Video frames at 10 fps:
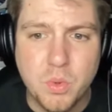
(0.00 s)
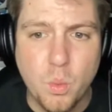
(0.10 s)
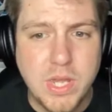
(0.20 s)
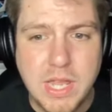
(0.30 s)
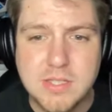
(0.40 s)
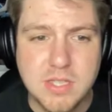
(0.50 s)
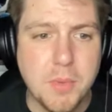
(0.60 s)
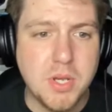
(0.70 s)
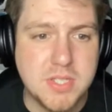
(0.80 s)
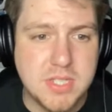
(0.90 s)
we need
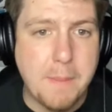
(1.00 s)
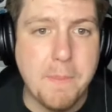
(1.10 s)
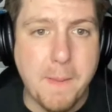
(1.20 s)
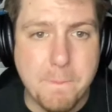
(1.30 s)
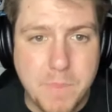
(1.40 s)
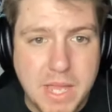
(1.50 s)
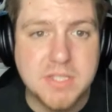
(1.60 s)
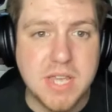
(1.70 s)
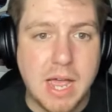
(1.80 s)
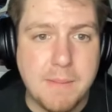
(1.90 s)
someone to step up big
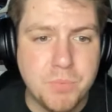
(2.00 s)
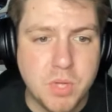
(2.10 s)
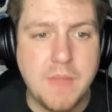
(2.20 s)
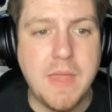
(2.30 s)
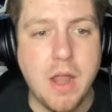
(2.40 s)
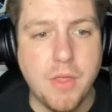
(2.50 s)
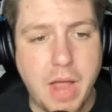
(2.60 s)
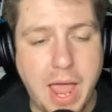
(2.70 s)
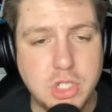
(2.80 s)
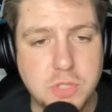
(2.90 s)
time in that other
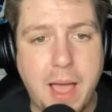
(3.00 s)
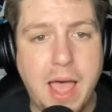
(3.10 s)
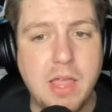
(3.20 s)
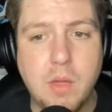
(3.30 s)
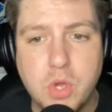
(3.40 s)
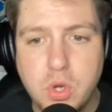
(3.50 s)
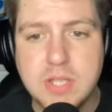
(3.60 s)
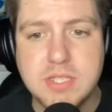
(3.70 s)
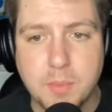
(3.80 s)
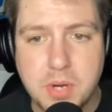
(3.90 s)
edge spot, and you
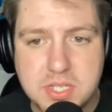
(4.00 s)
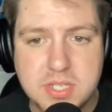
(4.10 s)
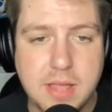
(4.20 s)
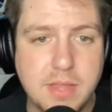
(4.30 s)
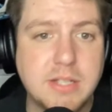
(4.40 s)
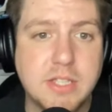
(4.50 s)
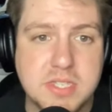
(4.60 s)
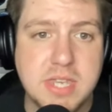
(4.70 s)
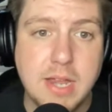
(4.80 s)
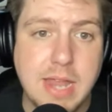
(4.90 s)
need someone to step like to
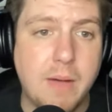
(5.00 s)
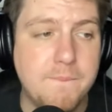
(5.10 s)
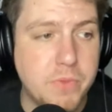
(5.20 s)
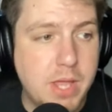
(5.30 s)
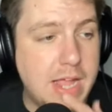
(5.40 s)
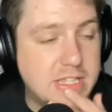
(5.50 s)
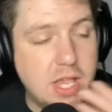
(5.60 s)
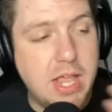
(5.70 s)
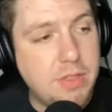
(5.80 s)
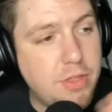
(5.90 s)
stand out. It's
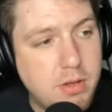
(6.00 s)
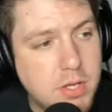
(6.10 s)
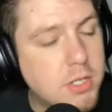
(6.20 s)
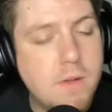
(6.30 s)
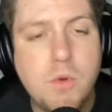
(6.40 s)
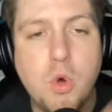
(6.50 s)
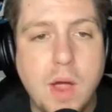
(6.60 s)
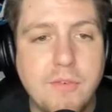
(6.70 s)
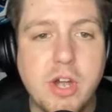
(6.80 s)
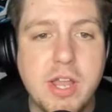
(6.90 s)
a it, the,
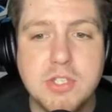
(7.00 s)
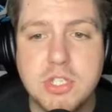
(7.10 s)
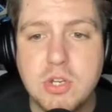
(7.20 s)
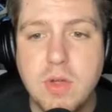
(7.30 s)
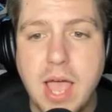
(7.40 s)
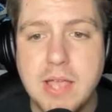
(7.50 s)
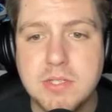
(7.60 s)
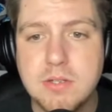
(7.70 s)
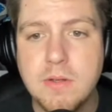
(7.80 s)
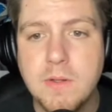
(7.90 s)
whoever it is, too, guys.
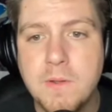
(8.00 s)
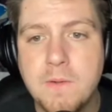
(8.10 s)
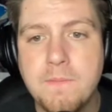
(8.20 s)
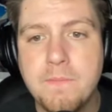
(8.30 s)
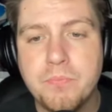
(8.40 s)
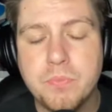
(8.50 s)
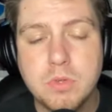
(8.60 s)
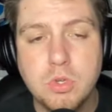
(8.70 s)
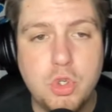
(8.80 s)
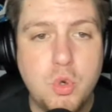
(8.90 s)

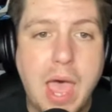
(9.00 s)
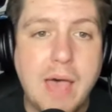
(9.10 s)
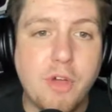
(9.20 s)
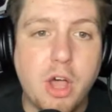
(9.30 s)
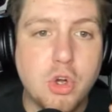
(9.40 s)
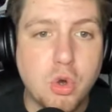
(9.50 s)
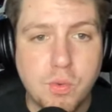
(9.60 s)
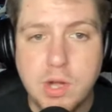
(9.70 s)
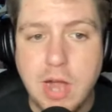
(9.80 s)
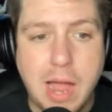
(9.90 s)
You have a
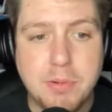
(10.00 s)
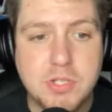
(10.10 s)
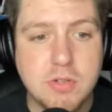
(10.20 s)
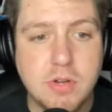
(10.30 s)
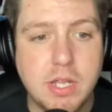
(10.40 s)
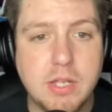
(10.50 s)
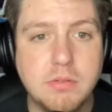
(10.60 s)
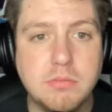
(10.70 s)
career opportunity.